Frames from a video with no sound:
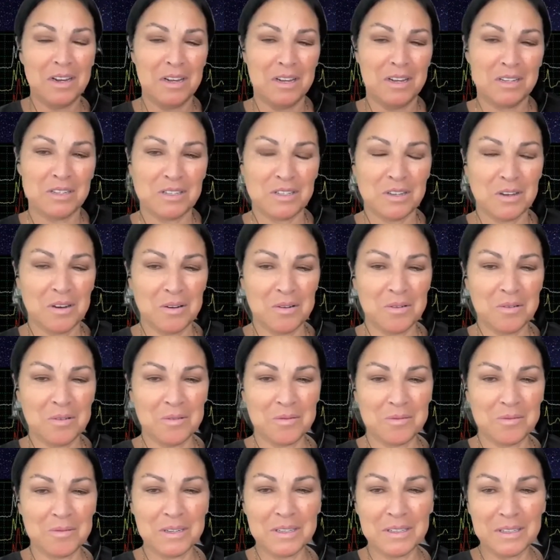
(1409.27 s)
So
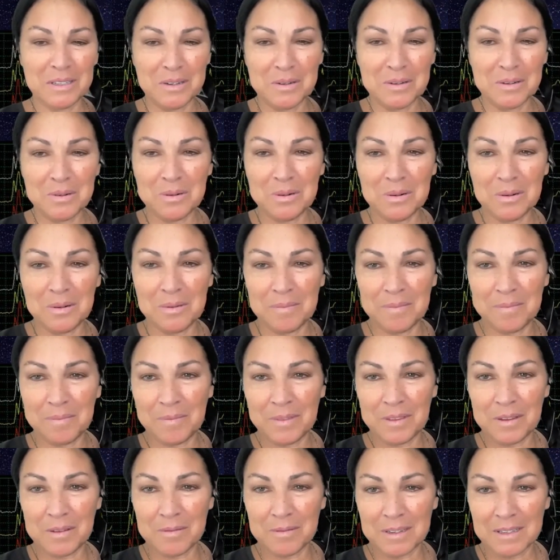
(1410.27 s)
really cool,
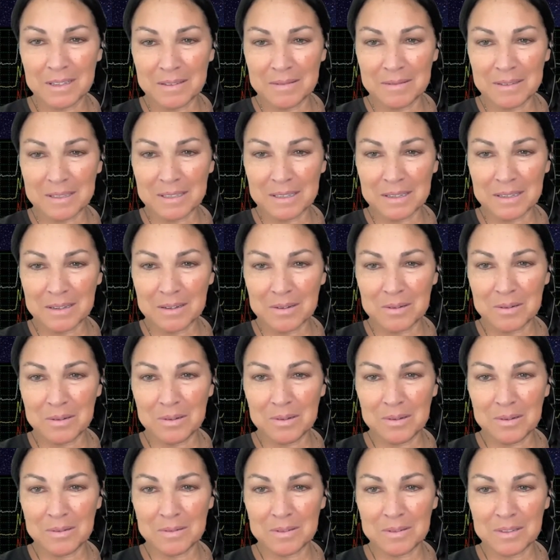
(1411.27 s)
really, really
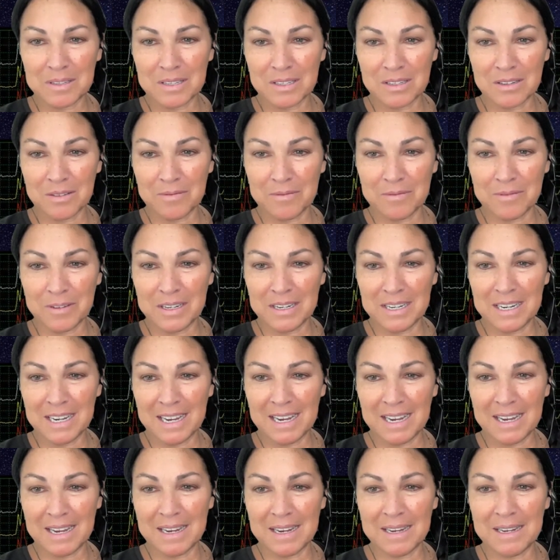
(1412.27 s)
cool. Such a fun day.